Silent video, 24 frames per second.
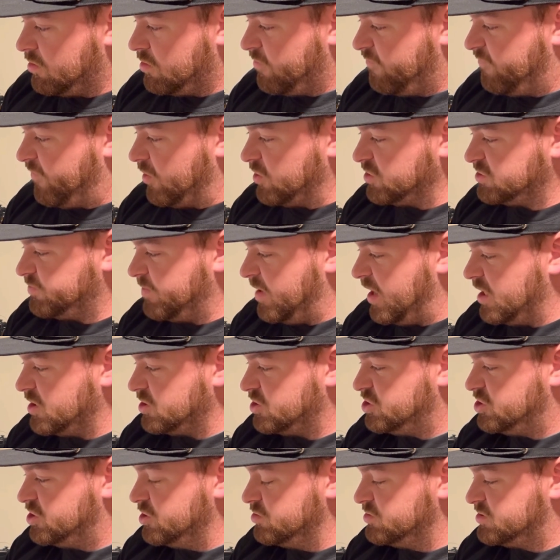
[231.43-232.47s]
first man
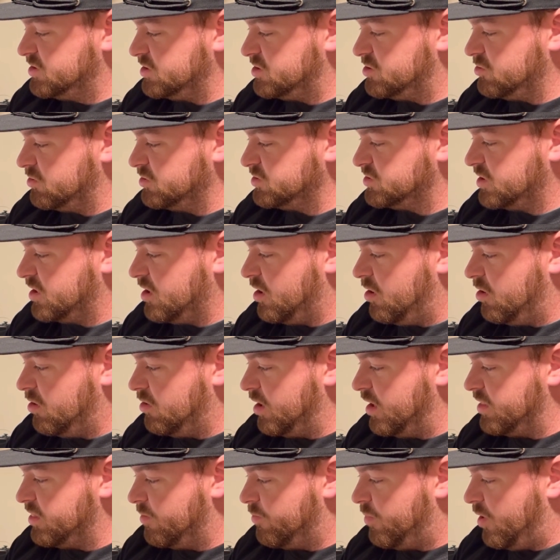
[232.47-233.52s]
shoots it towards the goal
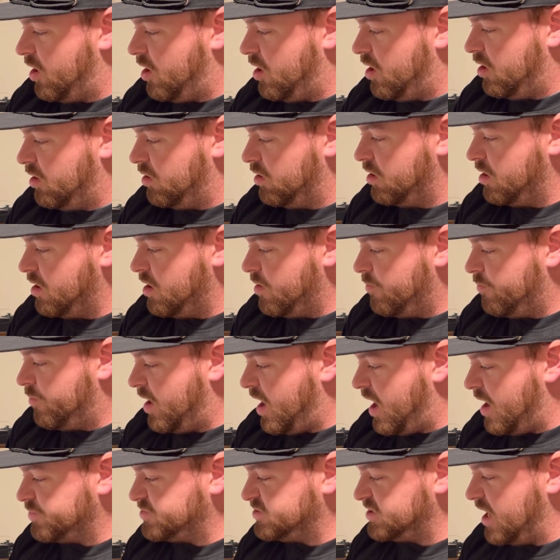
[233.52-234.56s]
and the ball
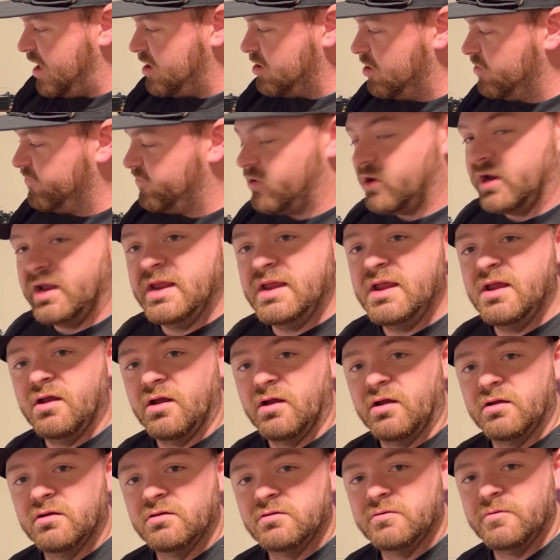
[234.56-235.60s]
pops out over
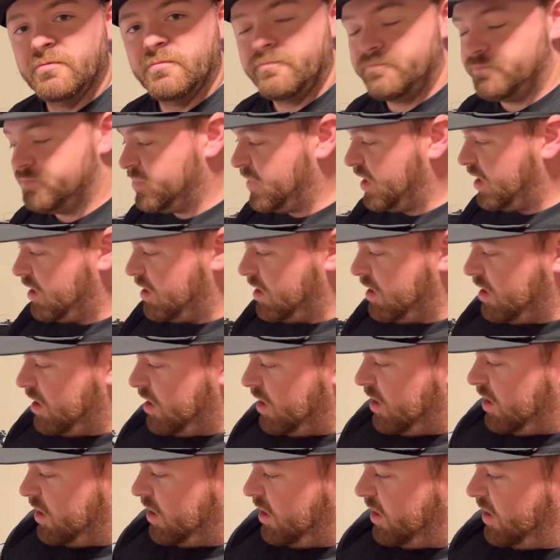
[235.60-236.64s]
here,
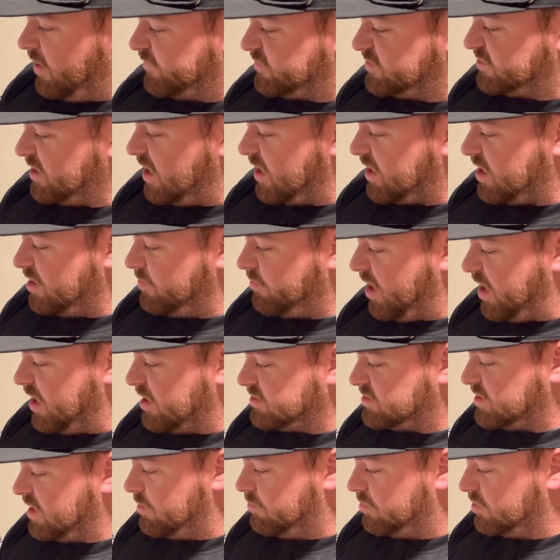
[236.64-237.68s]
if second
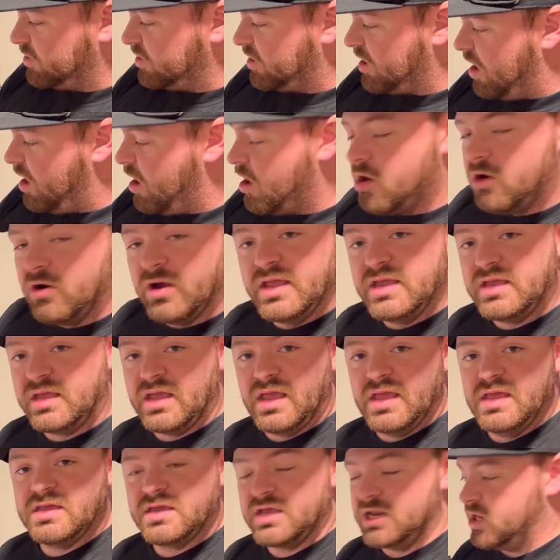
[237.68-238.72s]
man's able to go,
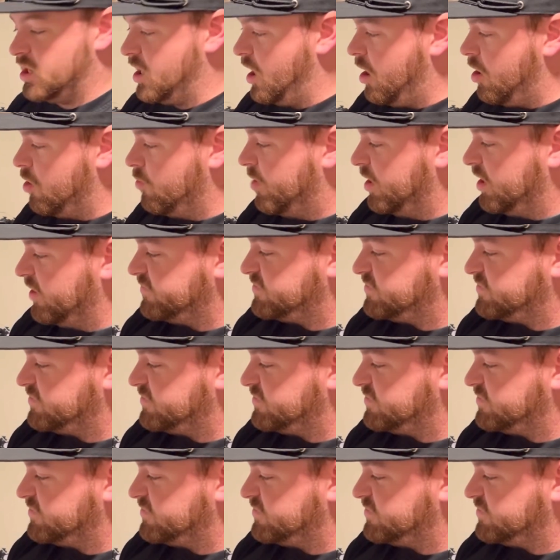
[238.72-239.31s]
he can go. But if